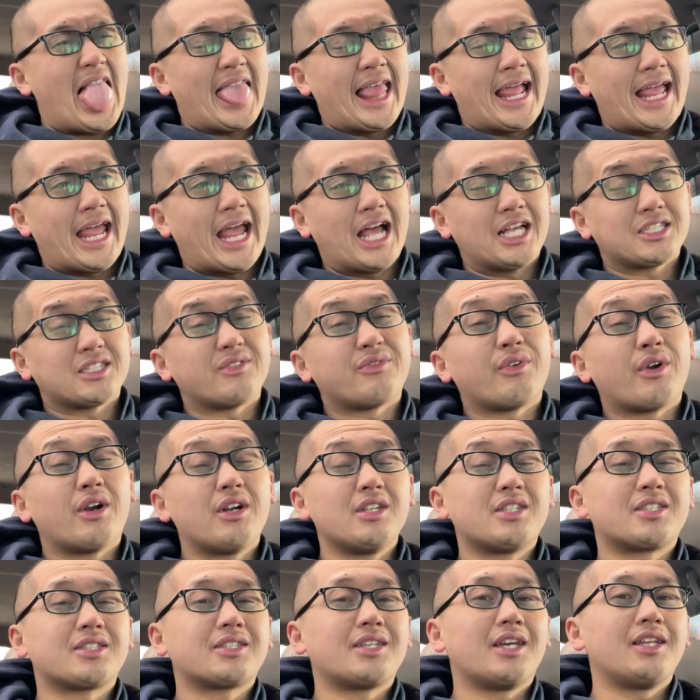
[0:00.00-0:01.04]
it has a very
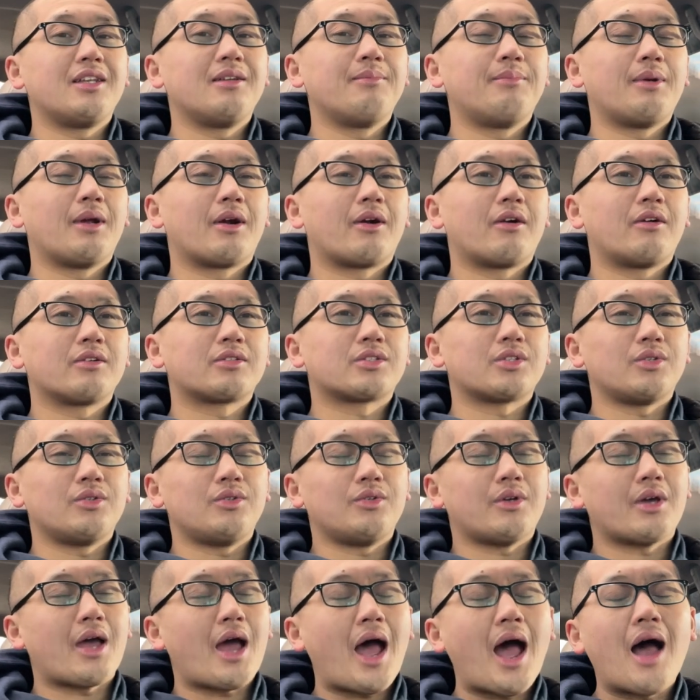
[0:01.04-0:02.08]
skinny barrel, so you
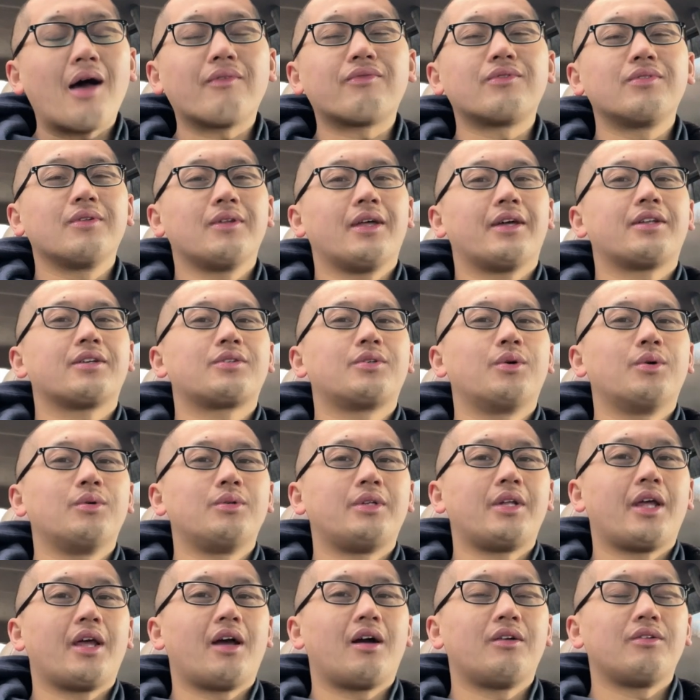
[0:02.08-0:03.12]
have to let it cool
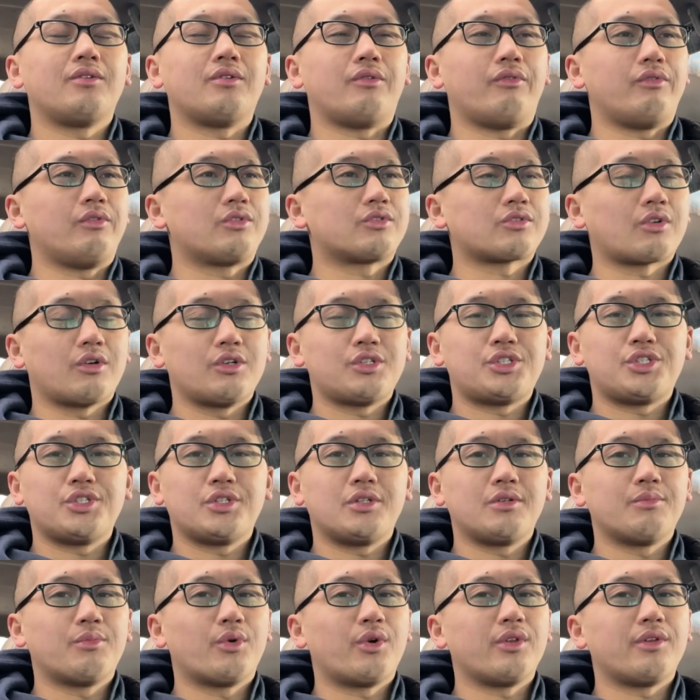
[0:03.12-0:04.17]
down. If you start
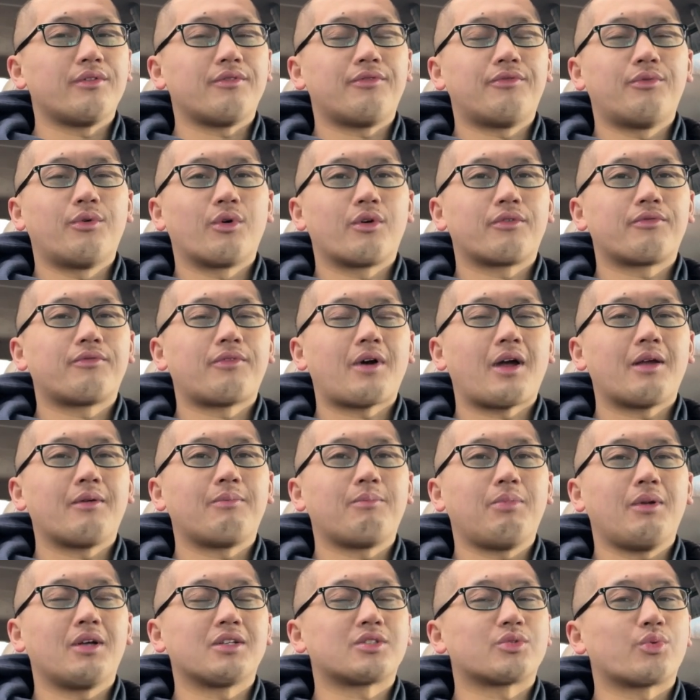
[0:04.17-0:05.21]
shooting more than four or five
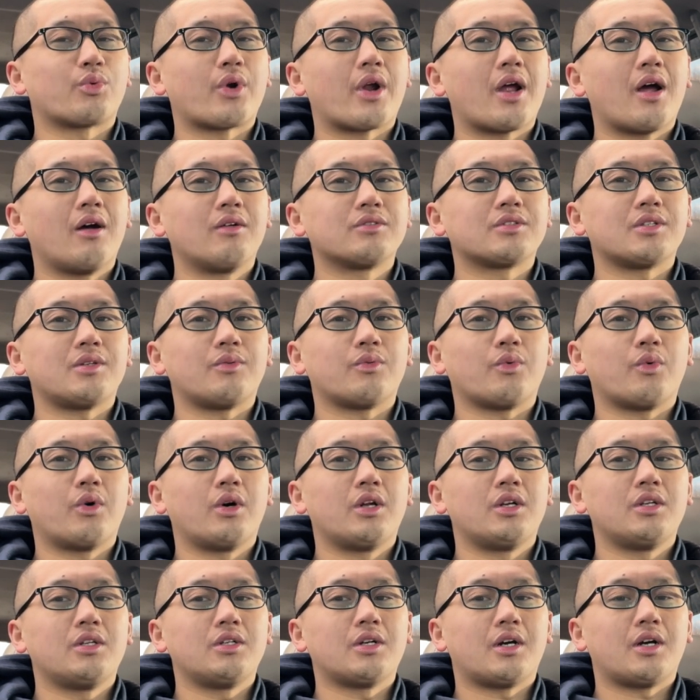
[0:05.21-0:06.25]
plus rounds in
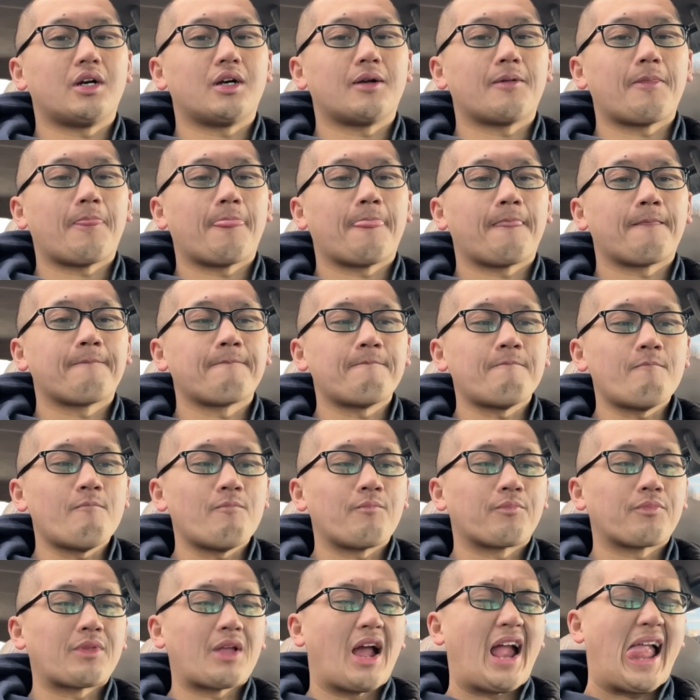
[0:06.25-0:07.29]
one uh,
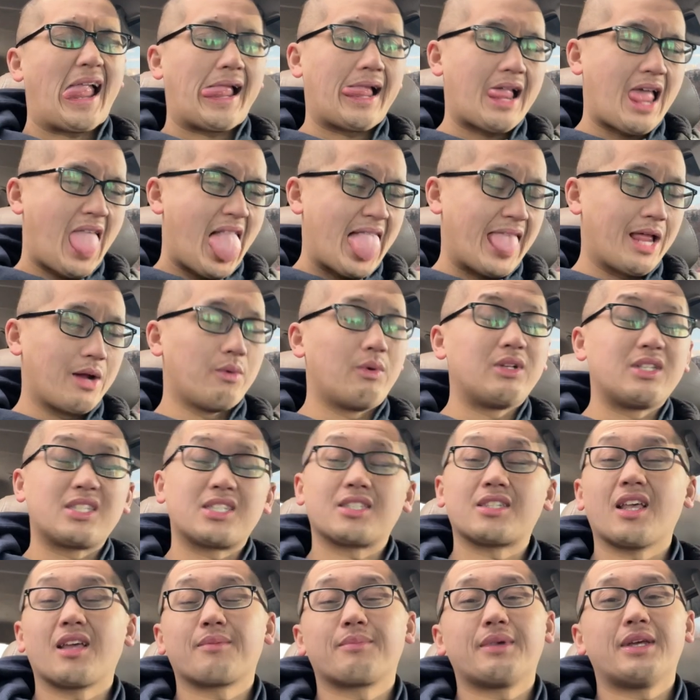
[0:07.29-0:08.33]
one
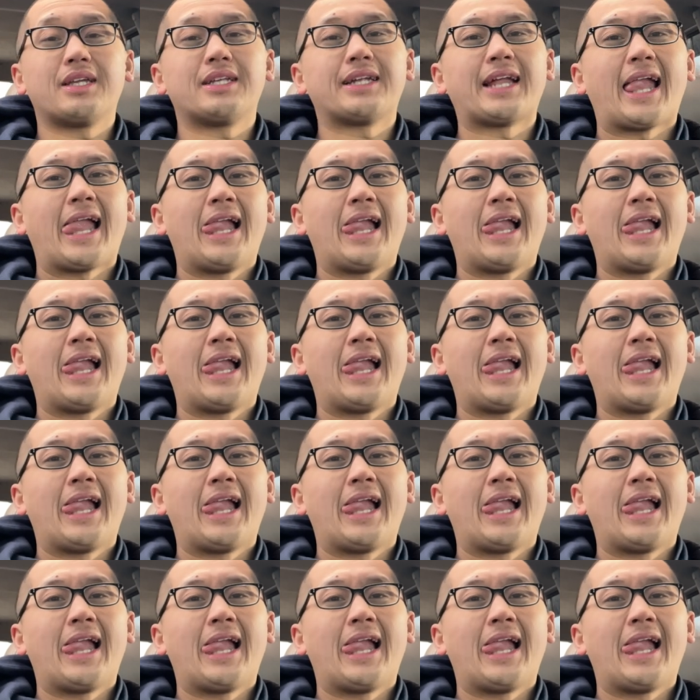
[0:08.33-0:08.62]
segment,